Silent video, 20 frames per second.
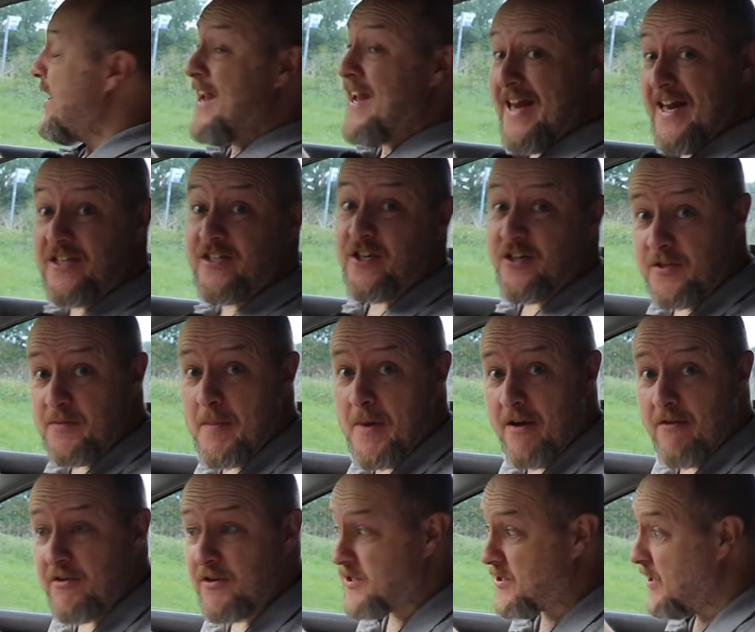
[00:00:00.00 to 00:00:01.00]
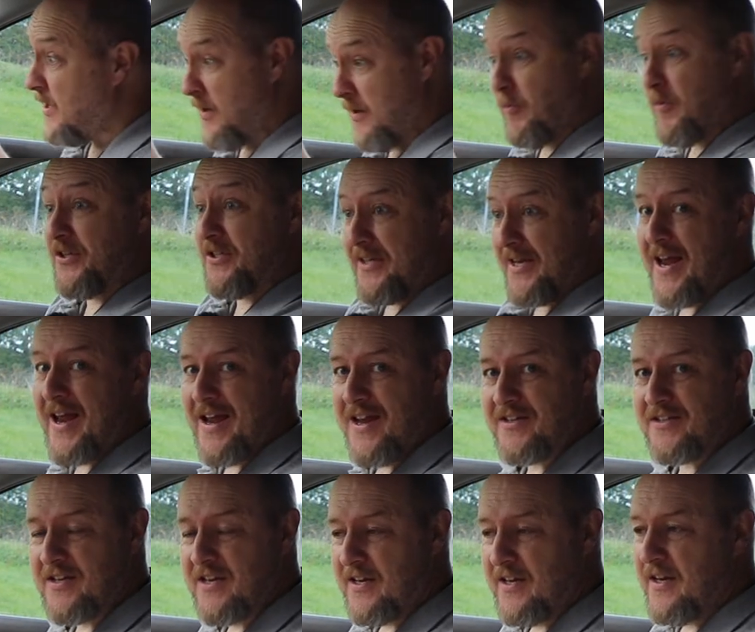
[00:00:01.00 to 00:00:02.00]
heated mirrors, which it
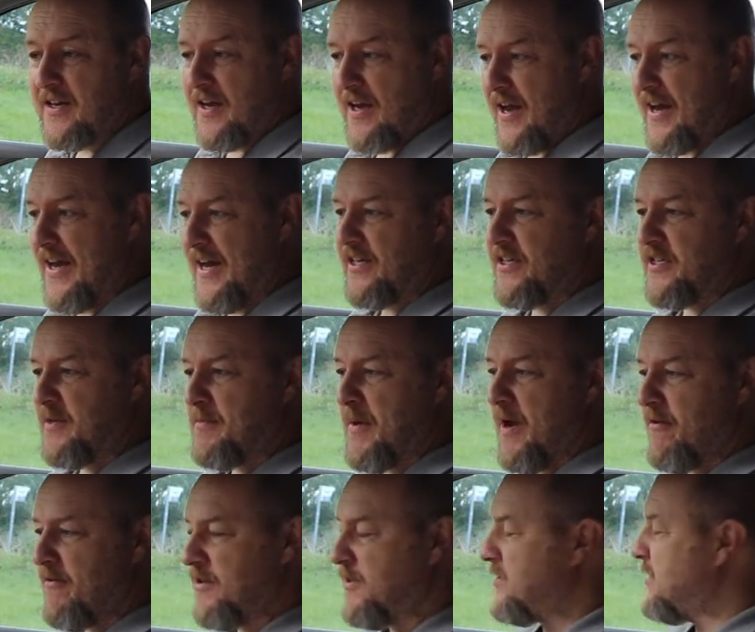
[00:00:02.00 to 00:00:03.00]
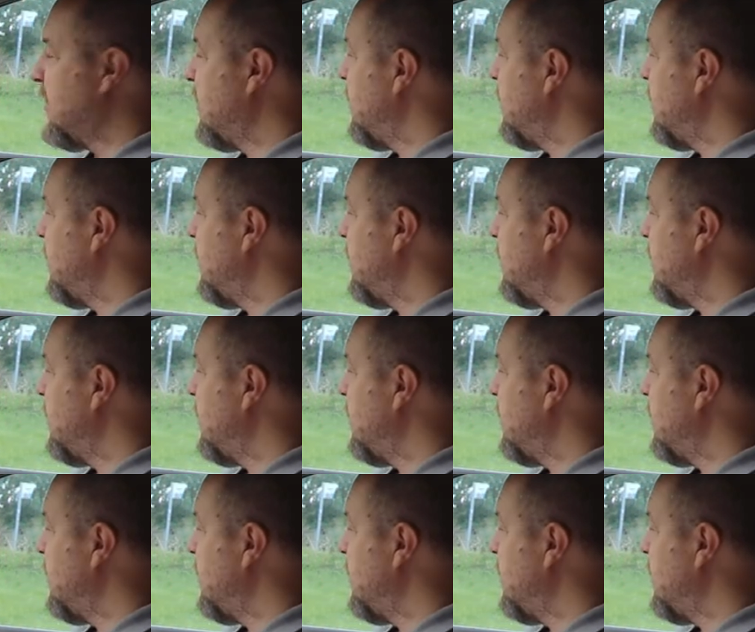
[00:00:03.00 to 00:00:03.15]
has, heated mirrors.